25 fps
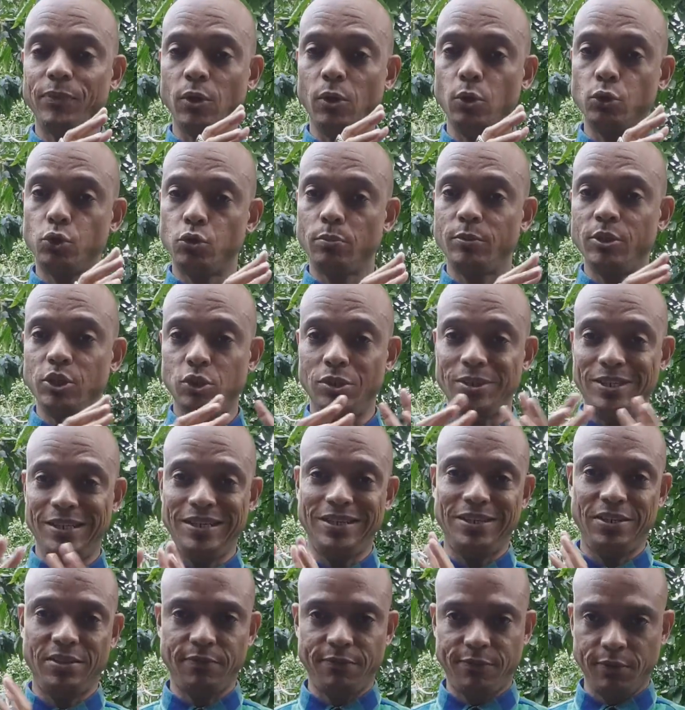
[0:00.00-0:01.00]
automation
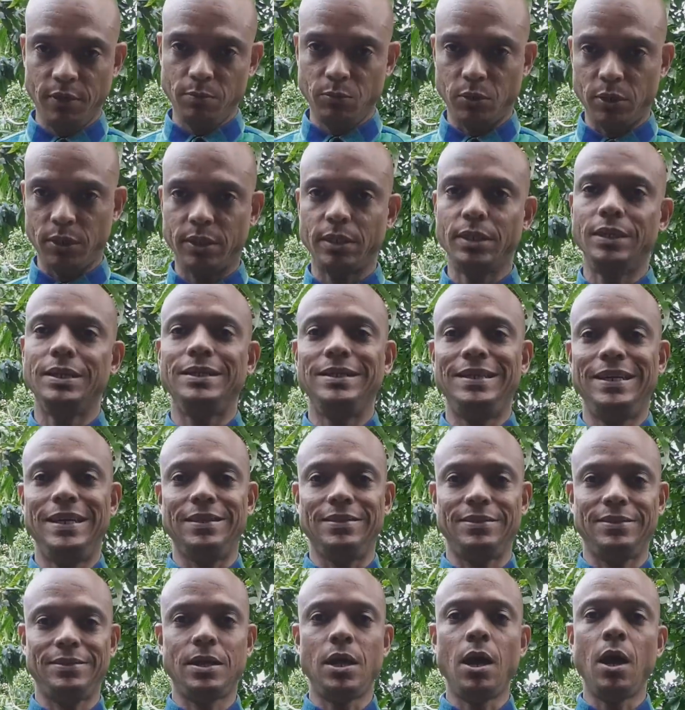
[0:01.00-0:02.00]
test framework,
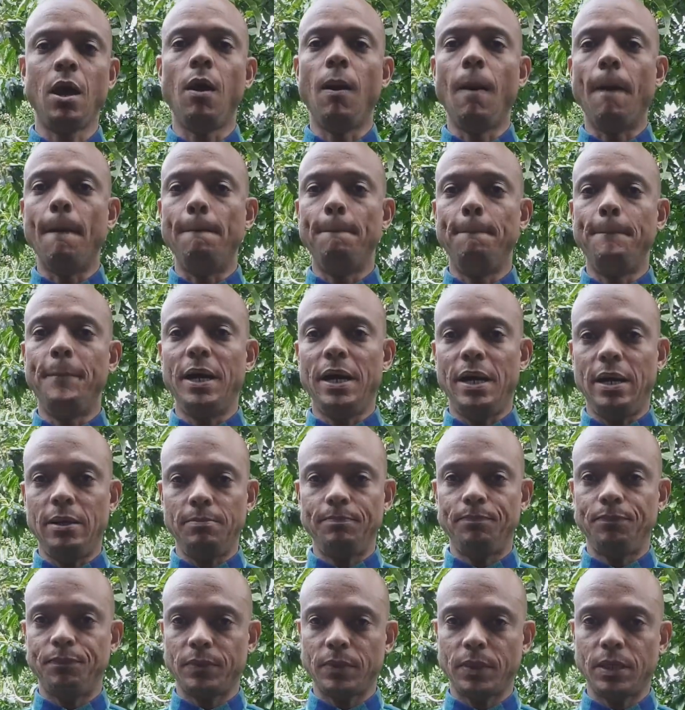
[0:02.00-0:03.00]
yes. But
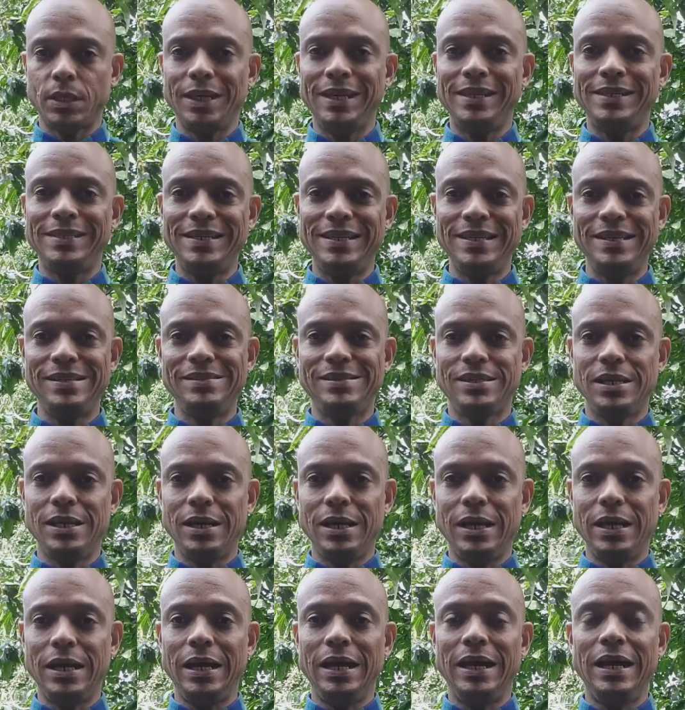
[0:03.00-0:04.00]
it is
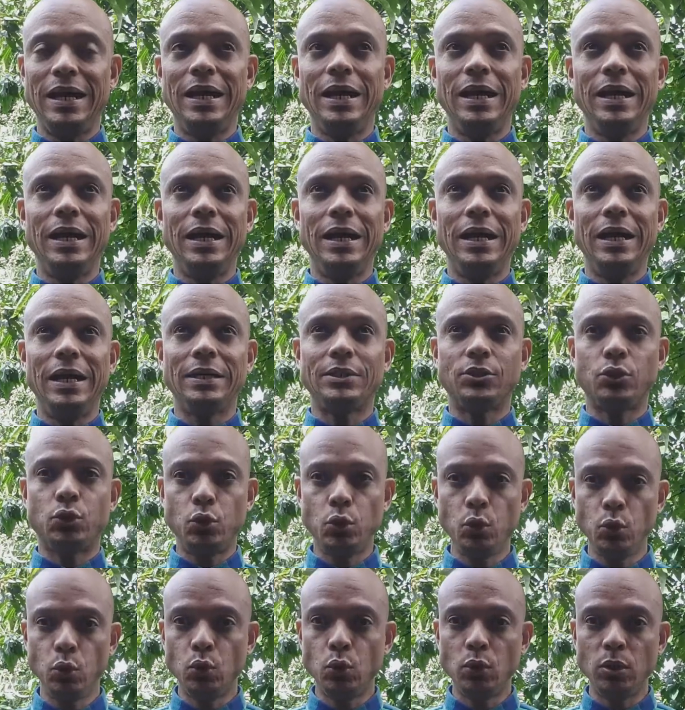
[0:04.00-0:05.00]
a
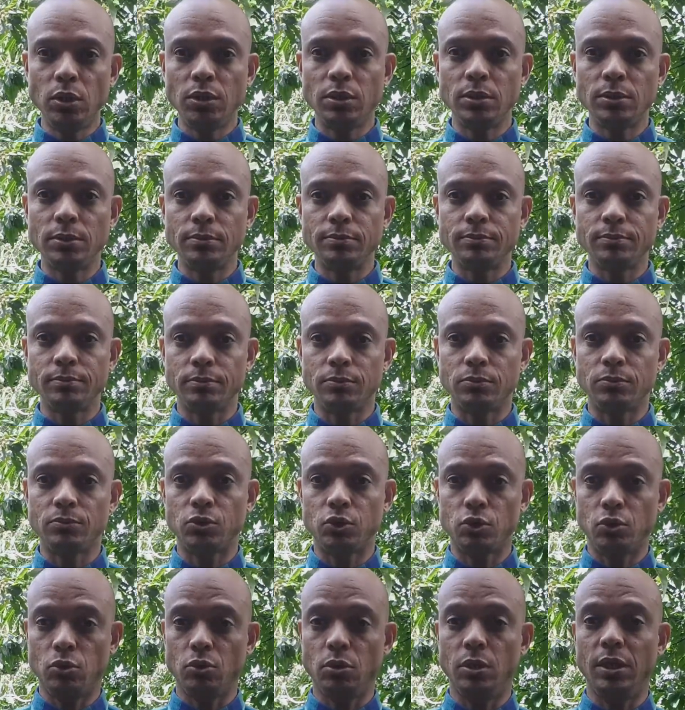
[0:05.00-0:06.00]
tool,
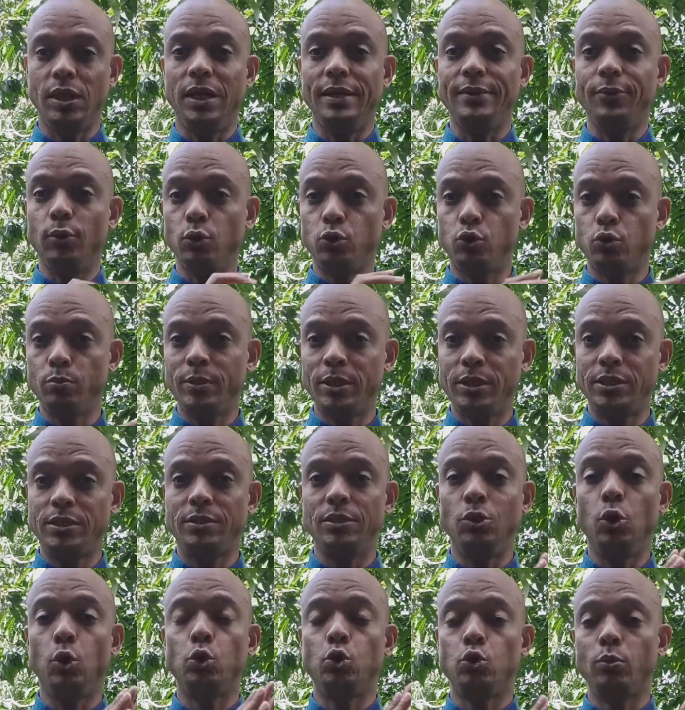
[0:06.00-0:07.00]
so an
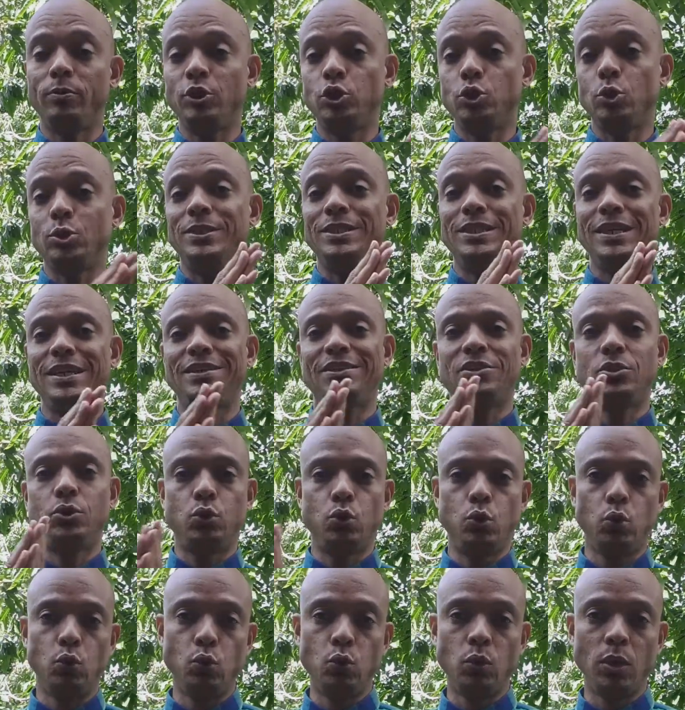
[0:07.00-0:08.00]
automation test
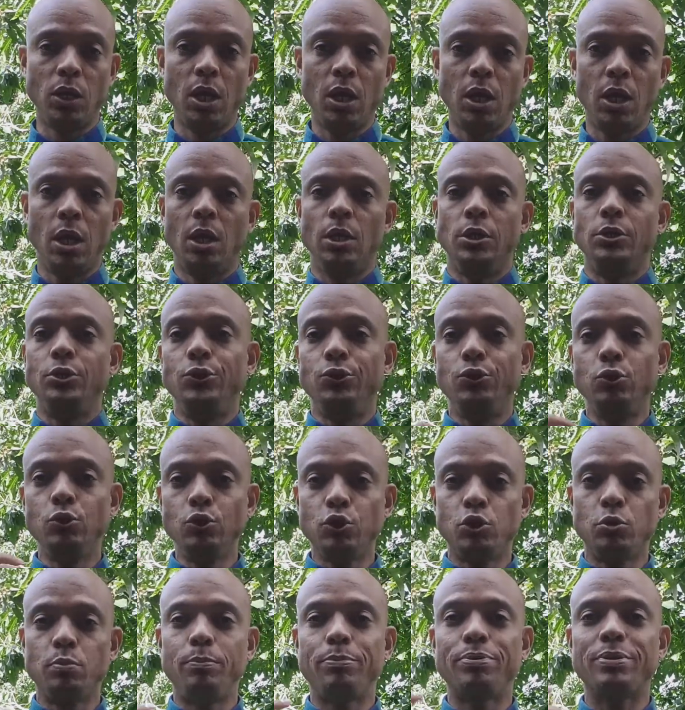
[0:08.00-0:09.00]
tool
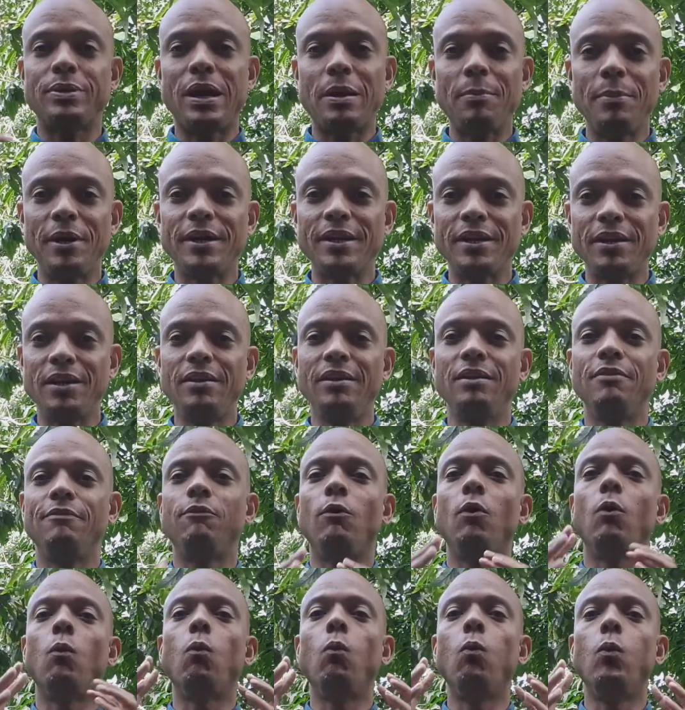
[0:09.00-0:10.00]
used primarily
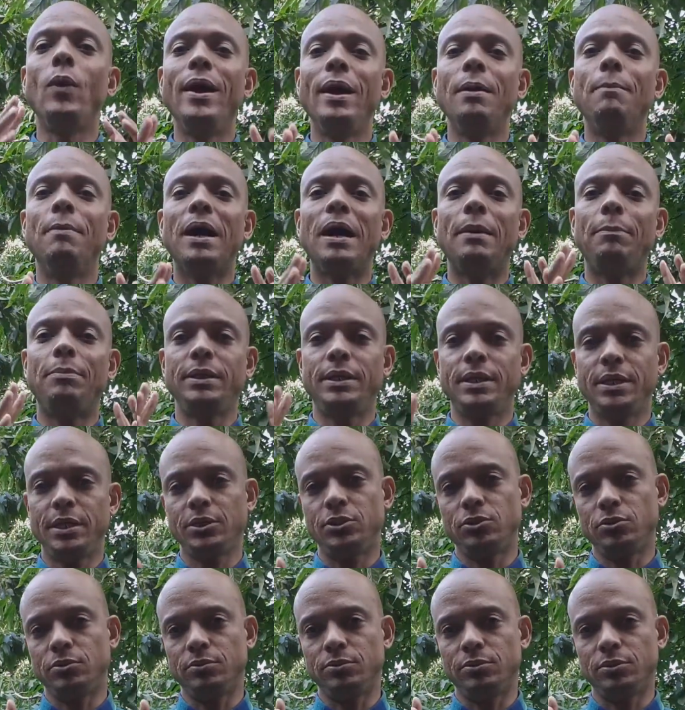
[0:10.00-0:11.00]
for web
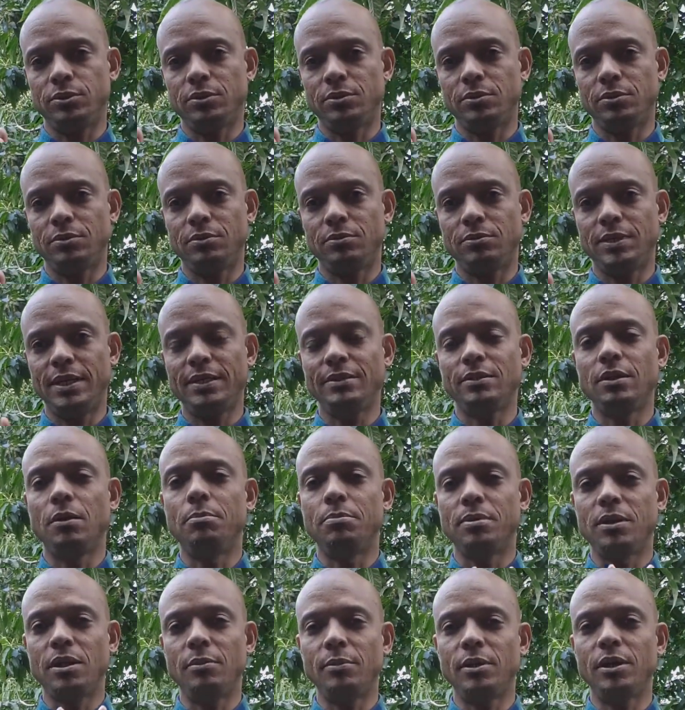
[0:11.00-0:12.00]
applications, right?
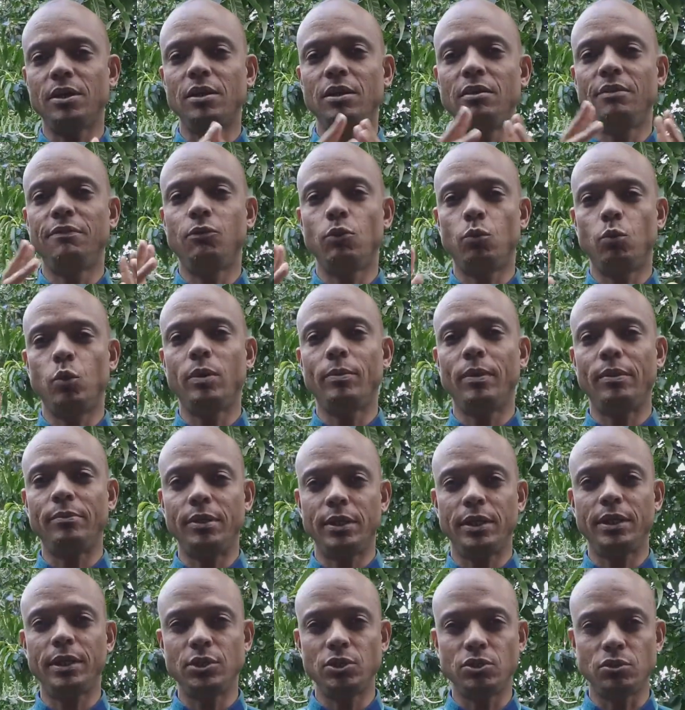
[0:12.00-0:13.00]
Primarily for web
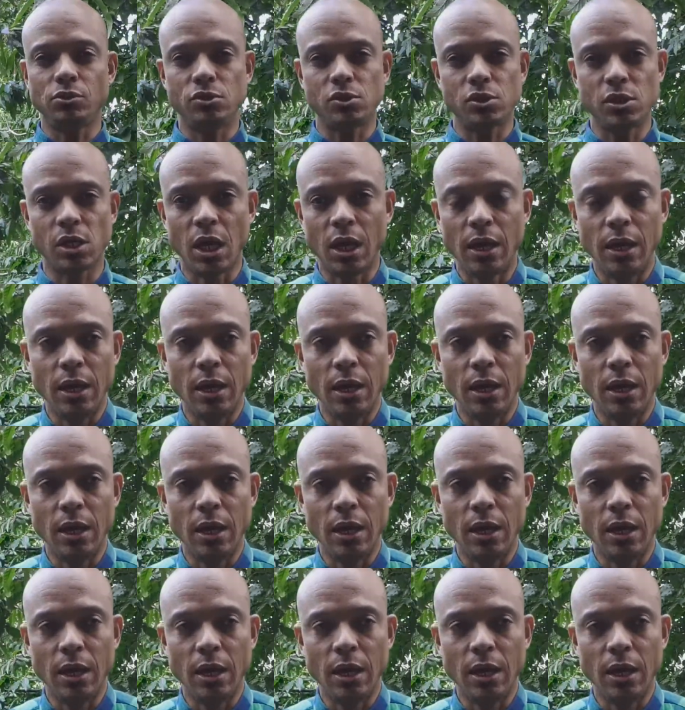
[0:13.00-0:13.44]
applications.